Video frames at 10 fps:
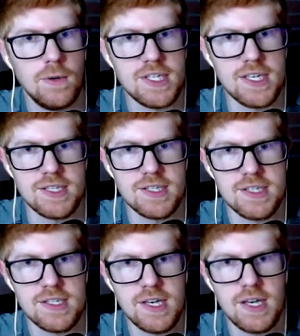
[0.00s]
What's this? Is
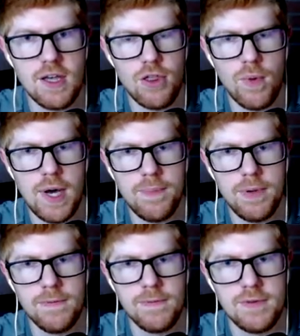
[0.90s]
this a thwomp?
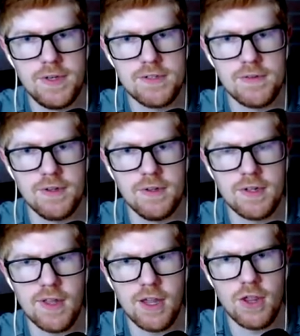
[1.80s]
Doesn't really
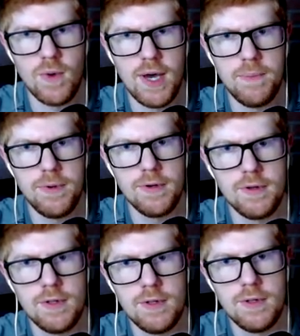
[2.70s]
look like a thwomp.
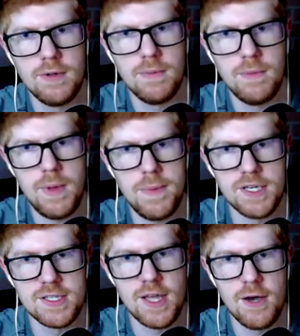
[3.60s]
Maybe it
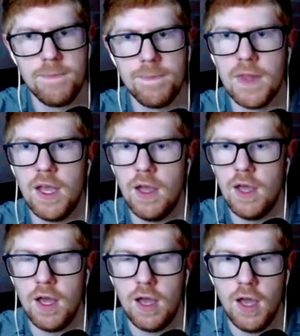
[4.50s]
is, though.
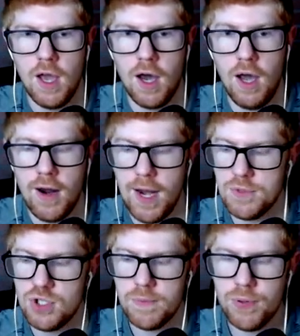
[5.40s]
All right,
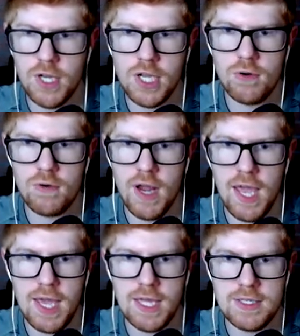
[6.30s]
I'm doing pretty
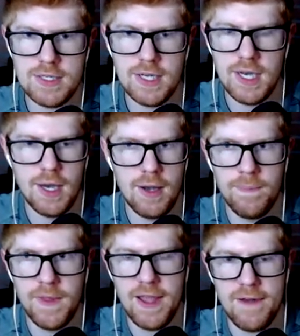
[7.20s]
great.
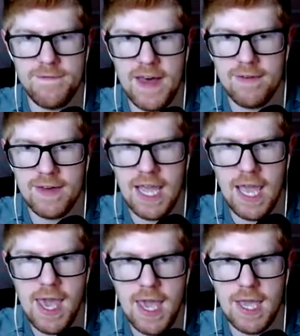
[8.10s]
Um, I got five out of
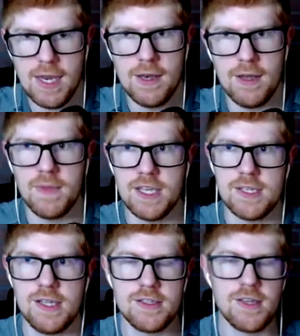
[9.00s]
eight. I'm
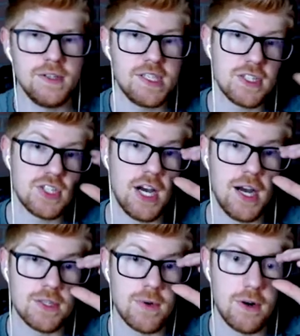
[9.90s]
guessing, so it says
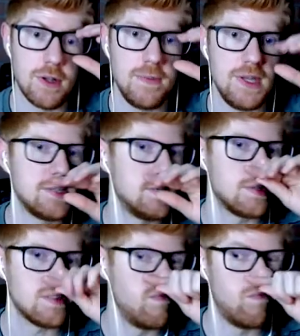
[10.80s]
stars. What it really means
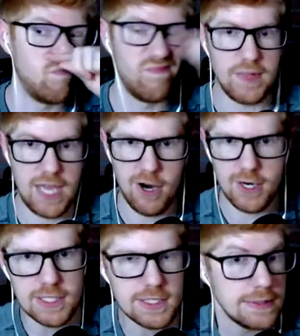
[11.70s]
is
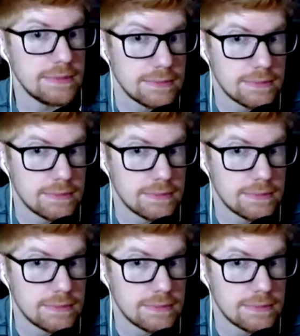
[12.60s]
characters.